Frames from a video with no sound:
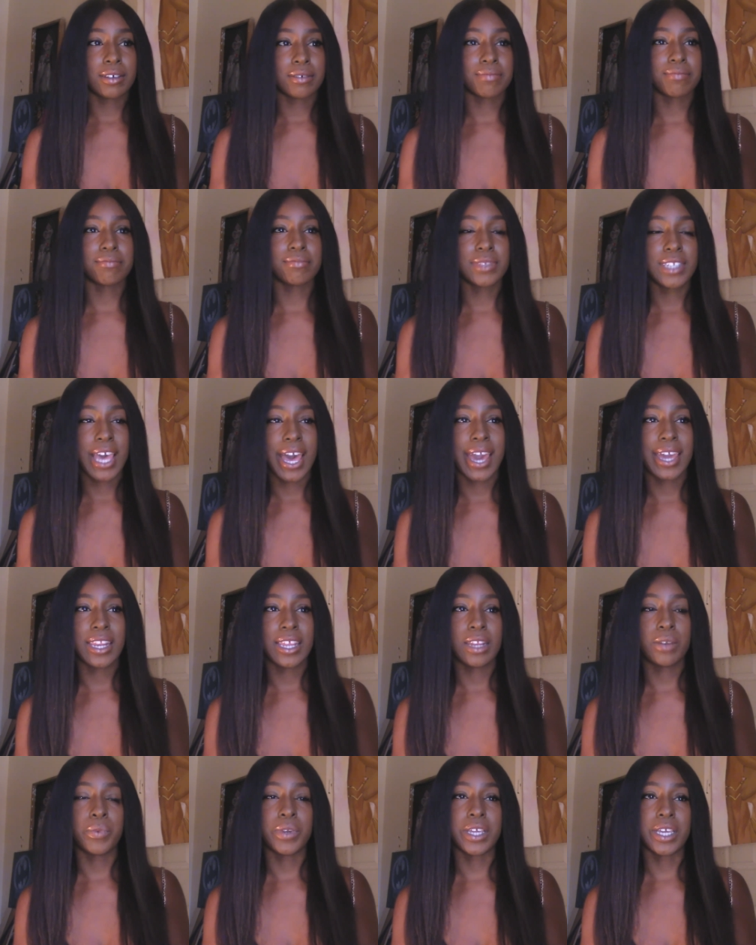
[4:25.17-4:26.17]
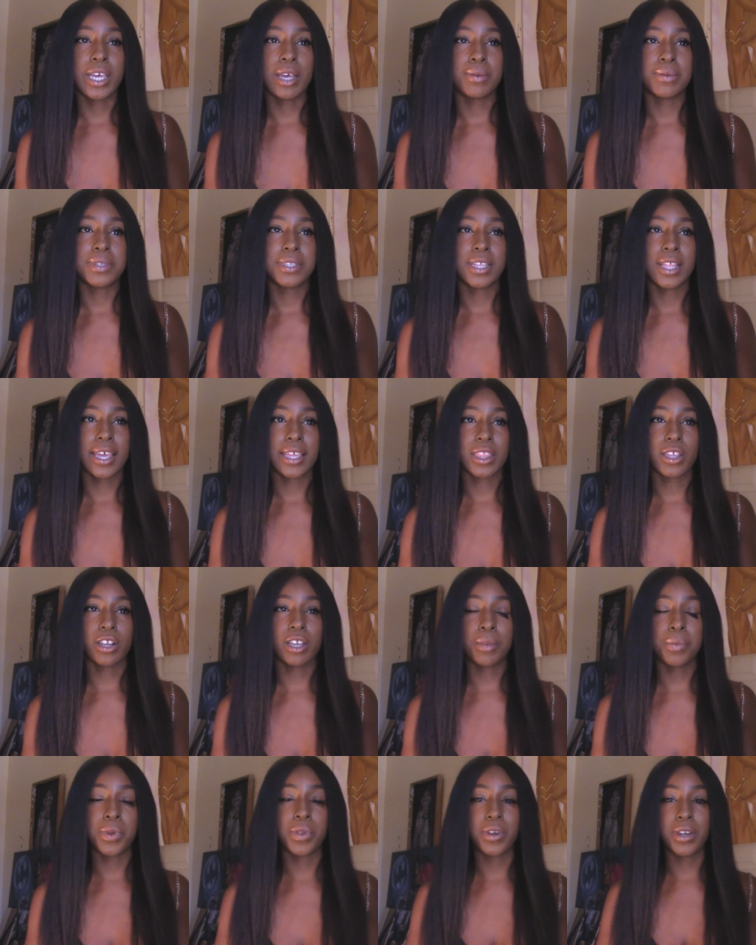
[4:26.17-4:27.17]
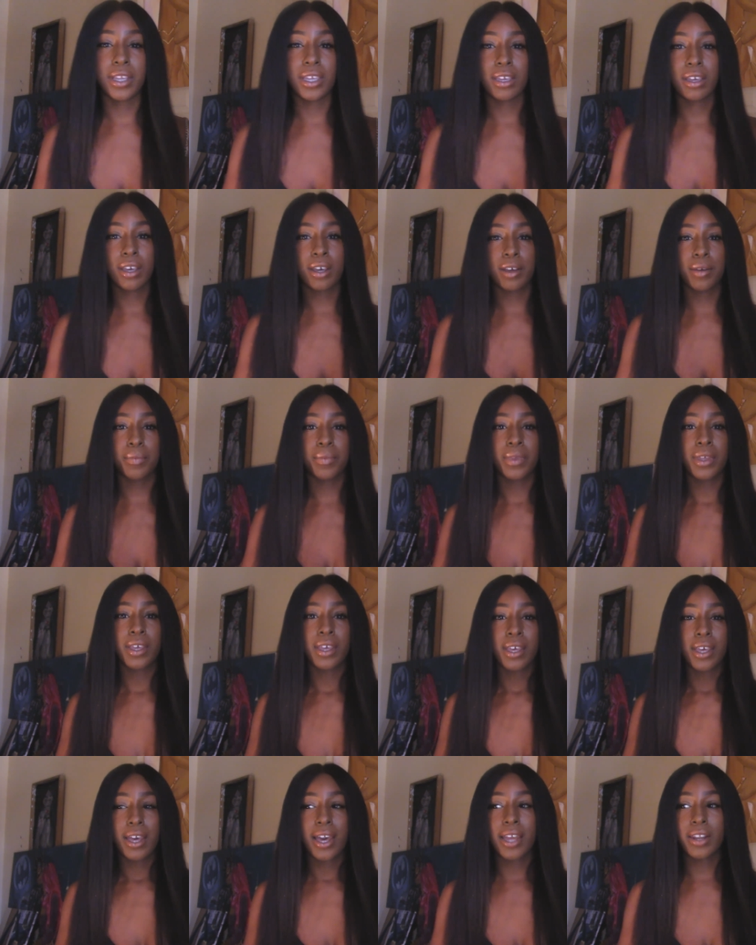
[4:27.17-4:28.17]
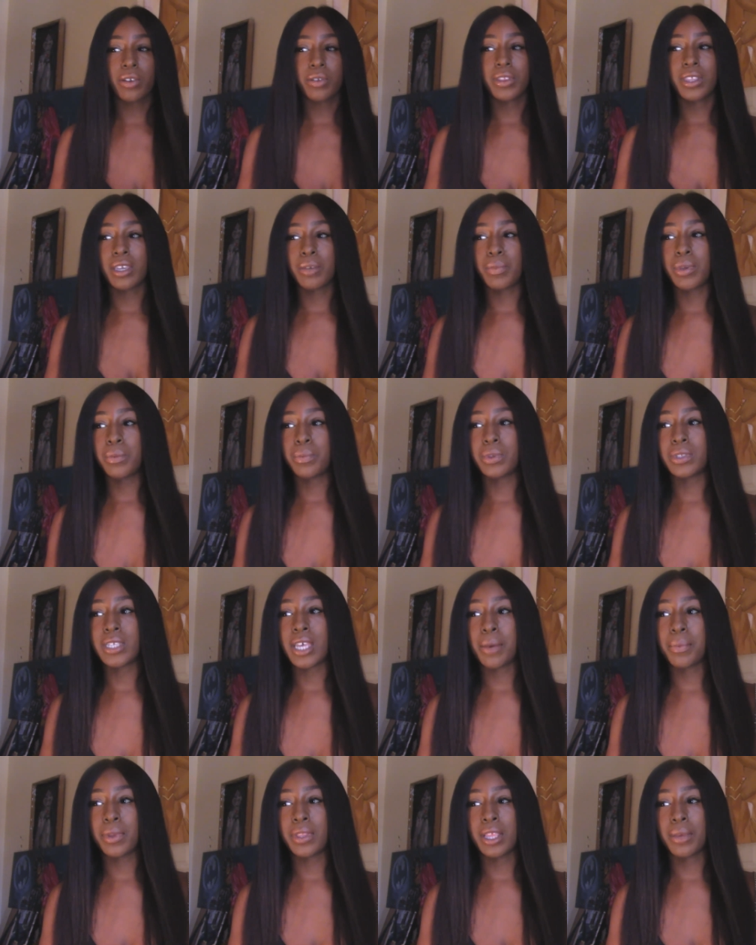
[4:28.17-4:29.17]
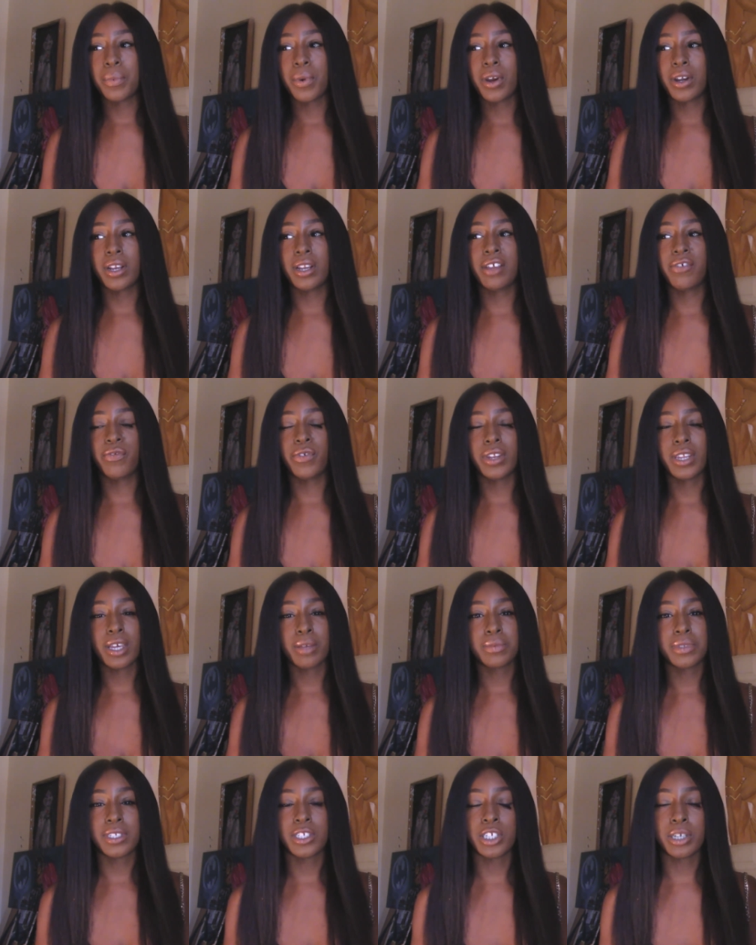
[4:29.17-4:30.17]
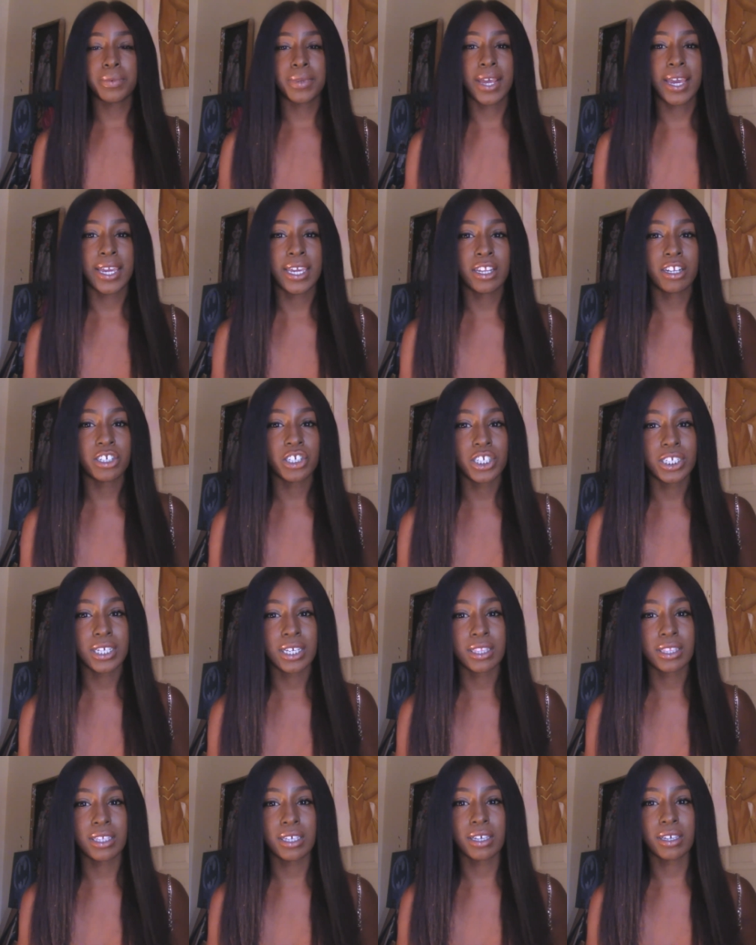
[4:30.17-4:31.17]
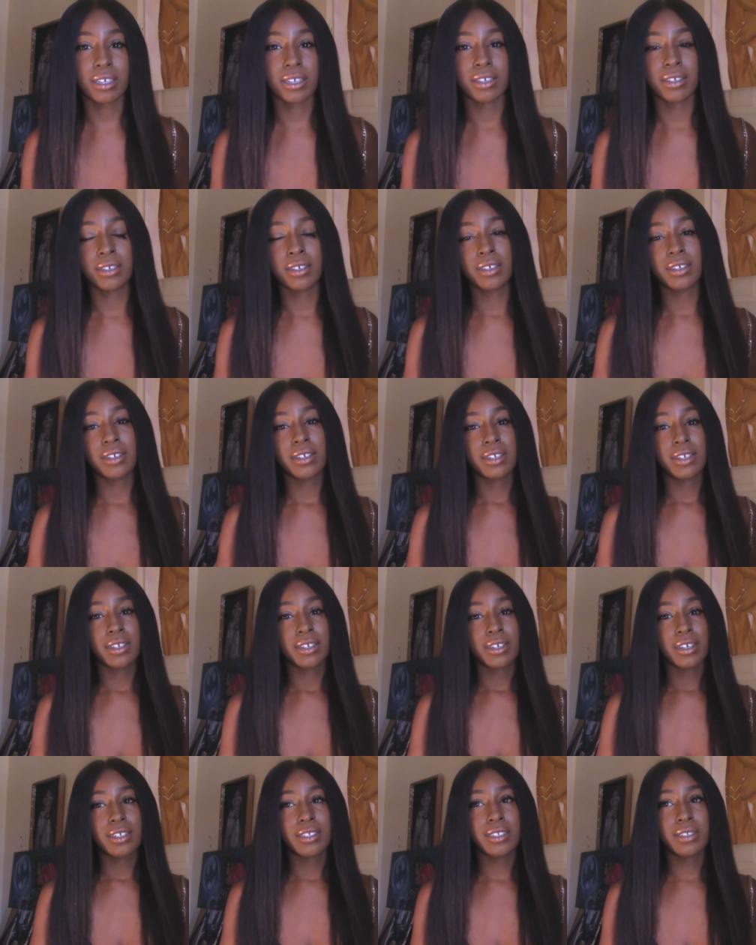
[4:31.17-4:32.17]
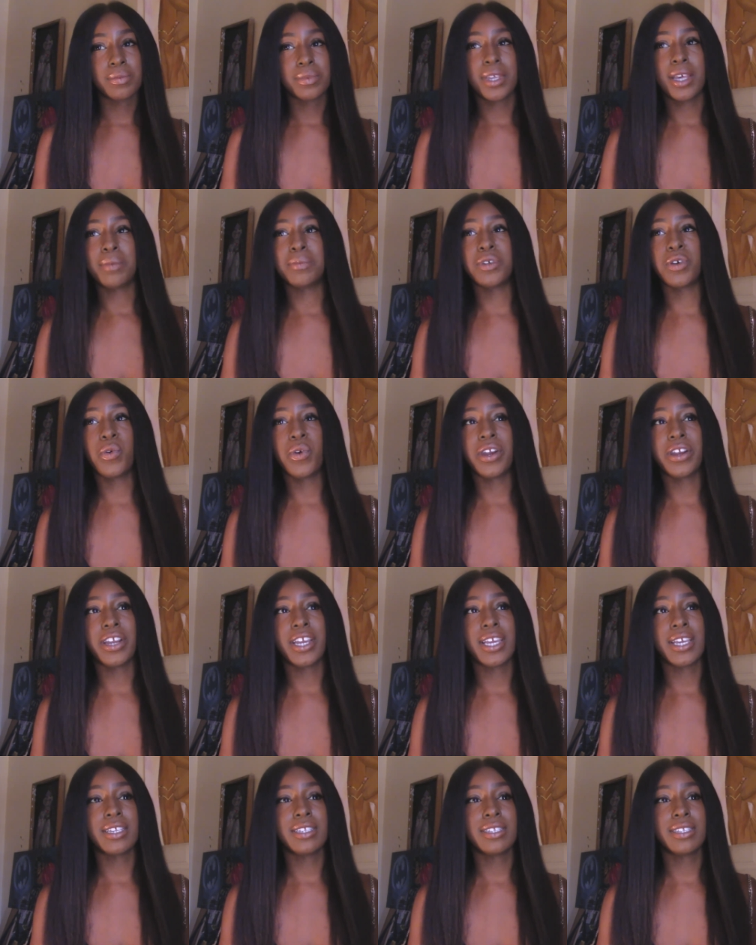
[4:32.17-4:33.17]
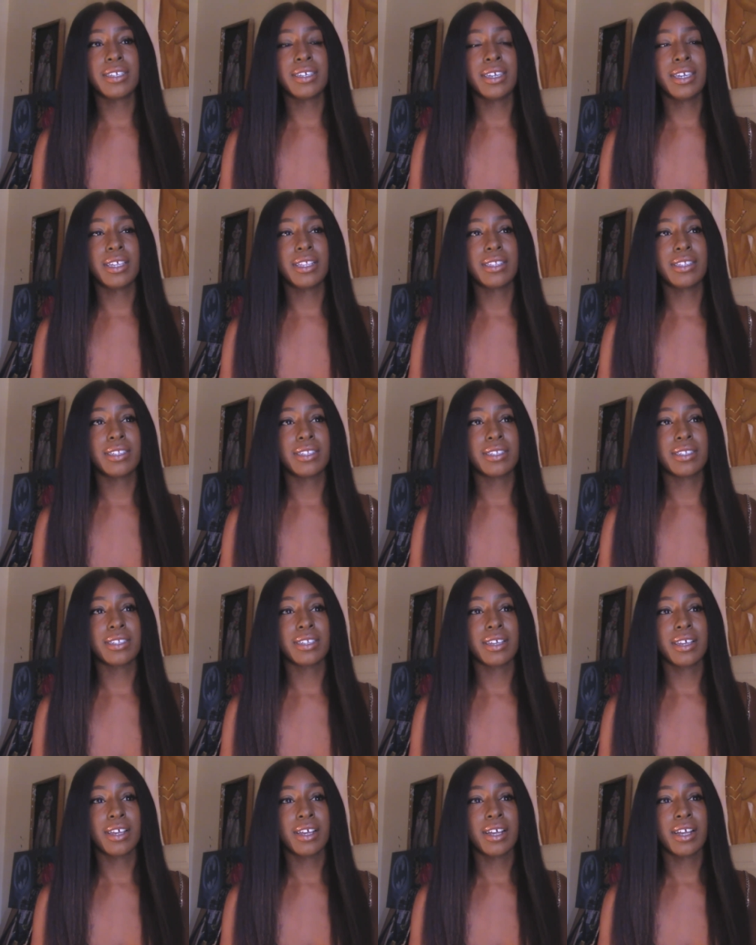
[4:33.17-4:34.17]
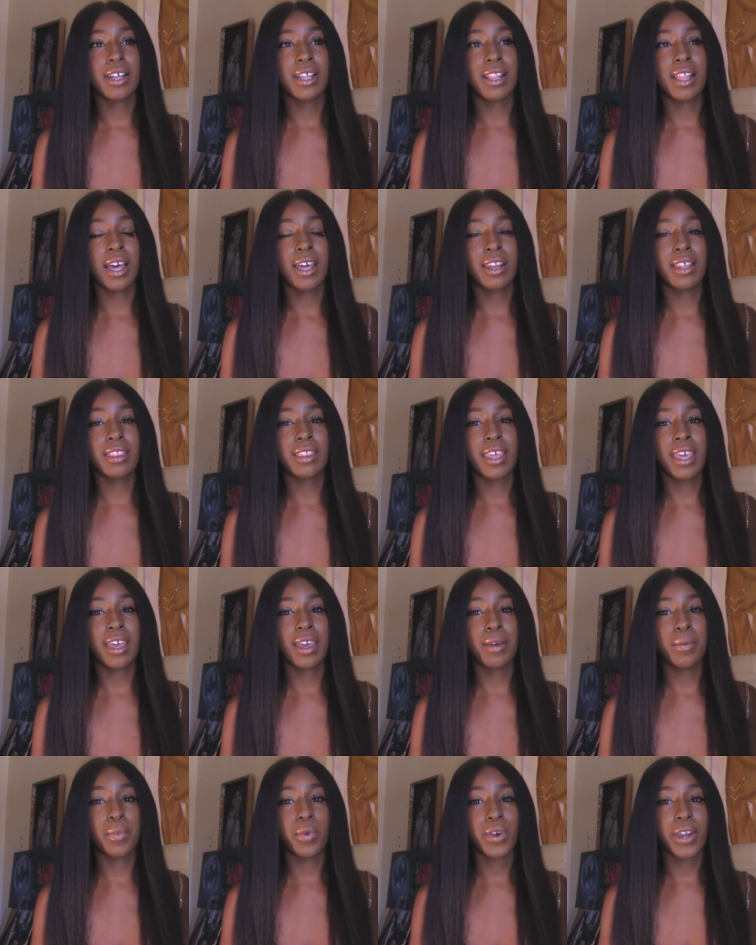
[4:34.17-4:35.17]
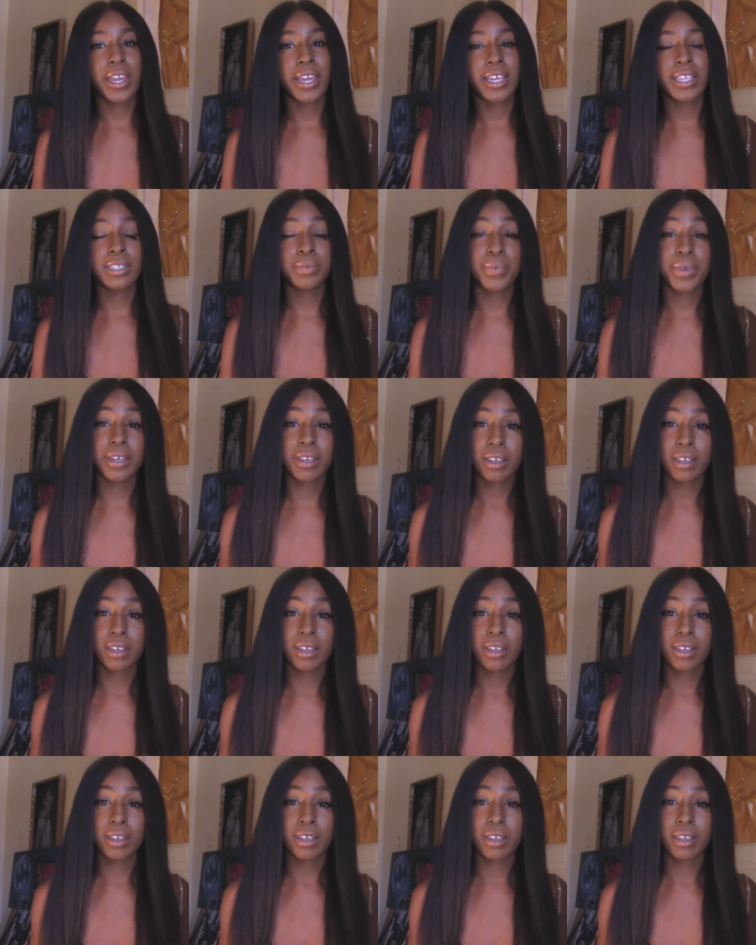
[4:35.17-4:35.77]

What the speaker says: tied in when it comes to their community. I don't think people tap on that part enough when it comes to Gemini energy. I think sometimes Aquarius gets a lot of that praise, but